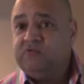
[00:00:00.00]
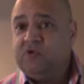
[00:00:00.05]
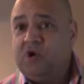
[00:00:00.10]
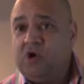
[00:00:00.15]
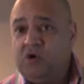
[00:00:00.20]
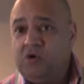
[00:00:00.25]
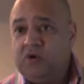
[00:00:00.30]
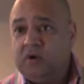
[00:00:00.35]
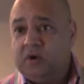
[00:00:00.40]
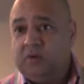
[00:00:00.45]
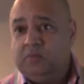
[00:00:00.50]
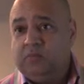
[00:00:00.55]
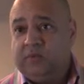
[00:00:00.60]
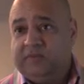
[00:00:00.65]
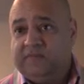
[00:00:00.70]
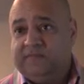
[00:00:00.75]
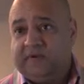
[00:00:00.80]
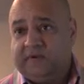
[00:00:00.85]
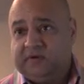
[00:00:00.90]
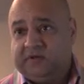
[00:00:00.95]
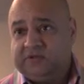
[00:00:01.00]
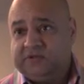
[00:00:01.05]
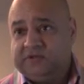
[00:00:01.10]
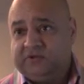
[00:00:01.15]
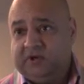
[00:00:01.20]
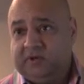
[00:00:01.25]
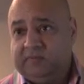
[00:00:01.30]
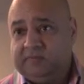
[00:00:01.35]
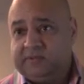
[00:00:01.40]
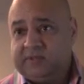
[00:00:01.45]
wrong with focus
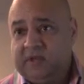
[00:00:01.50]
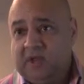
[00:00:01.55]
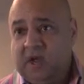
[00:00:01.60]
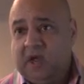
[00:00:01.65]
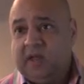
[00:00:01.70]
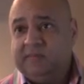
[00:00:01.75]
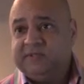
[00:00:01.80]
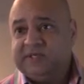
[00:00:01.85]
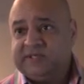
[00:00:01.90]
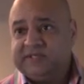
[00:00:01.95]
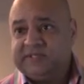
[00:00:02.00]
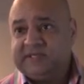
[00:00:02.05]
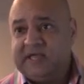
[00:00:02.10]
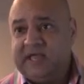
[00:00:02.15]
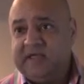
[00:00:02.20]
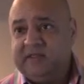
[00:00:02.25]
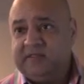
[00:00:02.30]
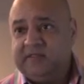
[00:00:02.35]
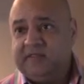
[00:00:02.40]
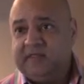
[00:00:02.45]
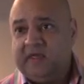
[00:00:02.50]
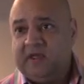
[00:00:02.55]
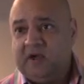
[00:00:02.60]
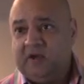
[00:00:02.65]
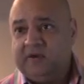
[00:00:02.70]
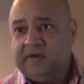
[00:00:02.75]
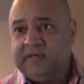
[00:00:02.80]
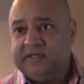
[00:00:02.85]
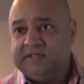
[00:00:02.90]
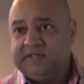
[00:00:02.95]
groups. I'm just saying that they
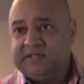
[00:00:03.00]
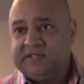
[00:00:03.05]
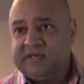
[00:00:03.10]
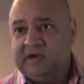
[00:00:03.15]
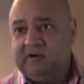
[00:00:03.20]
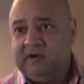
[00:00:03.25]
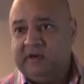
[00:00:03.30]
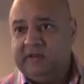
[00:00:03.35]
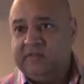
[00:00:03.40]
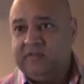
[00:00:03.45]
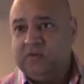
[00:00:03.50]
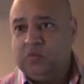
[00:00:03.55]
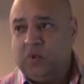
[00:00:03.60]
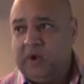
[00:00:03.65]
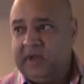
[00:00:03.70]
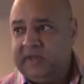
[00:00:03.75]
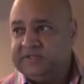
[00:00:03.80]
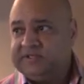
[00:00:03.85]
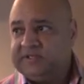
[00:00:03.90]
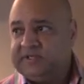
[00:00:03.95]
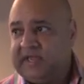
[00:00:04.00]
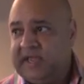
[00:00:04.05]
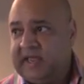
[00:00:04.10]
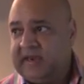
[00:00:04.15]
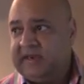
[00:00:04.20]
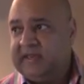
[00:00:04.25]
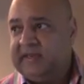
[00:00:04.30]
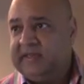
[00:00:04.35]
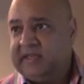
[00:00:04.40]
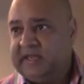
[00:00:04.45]
aren't necessarily the way to
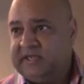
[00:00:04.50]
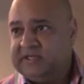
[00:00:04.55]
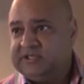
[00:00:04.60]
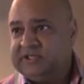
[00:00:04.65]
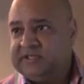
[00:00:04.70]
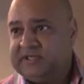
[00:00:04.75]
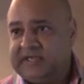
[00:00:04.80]
get engaging